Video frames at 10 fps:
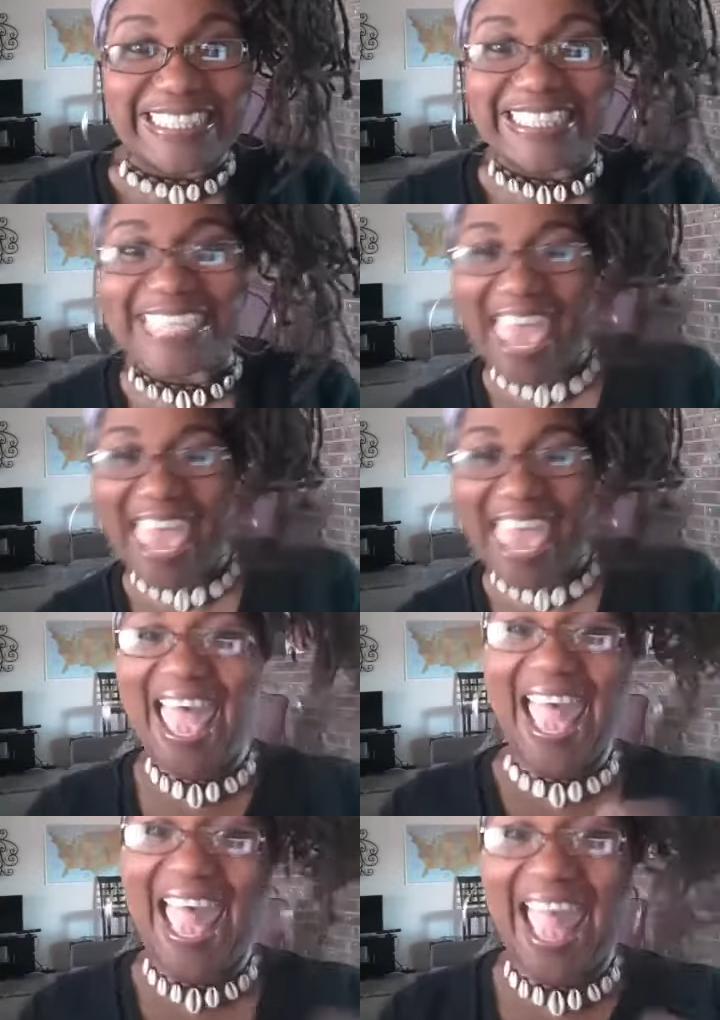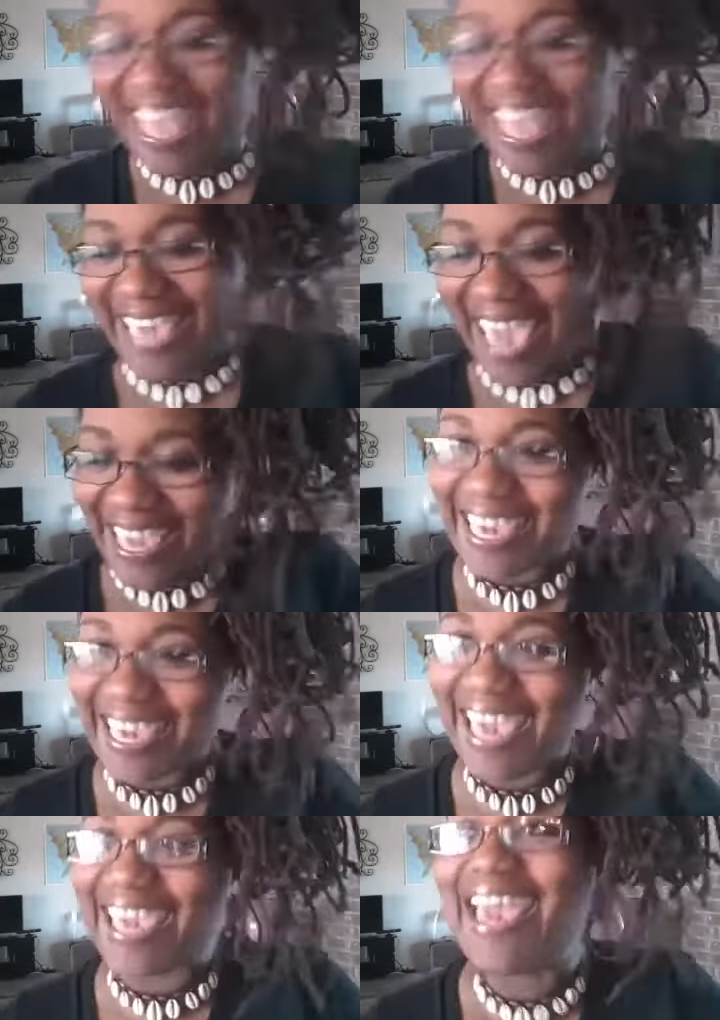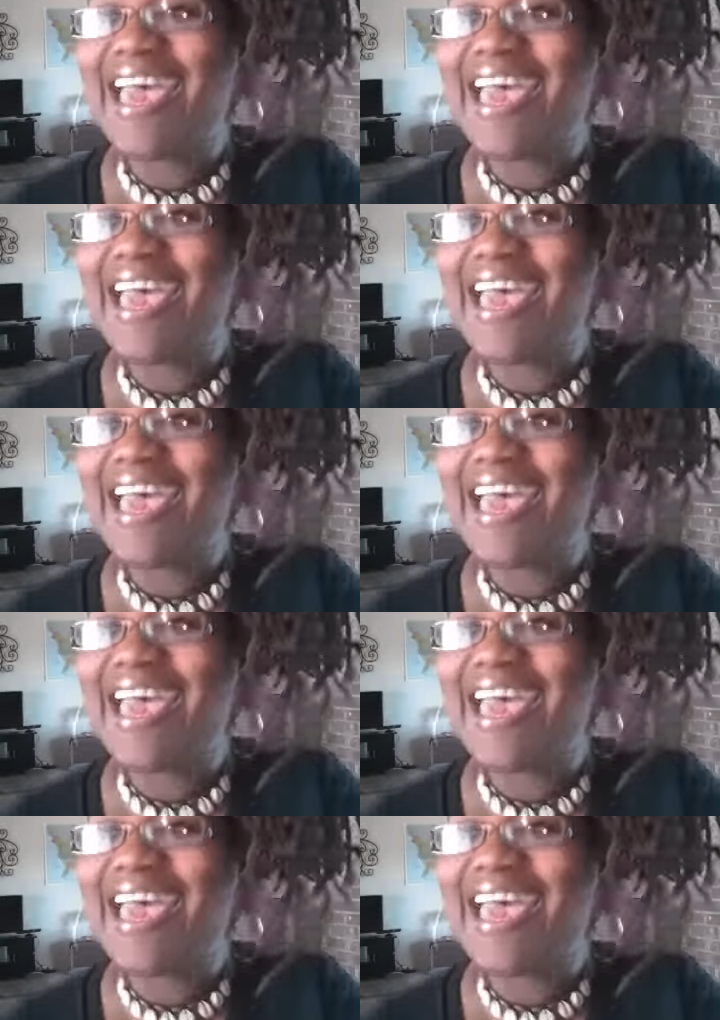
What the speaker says: Yeah, yay, yay, yay.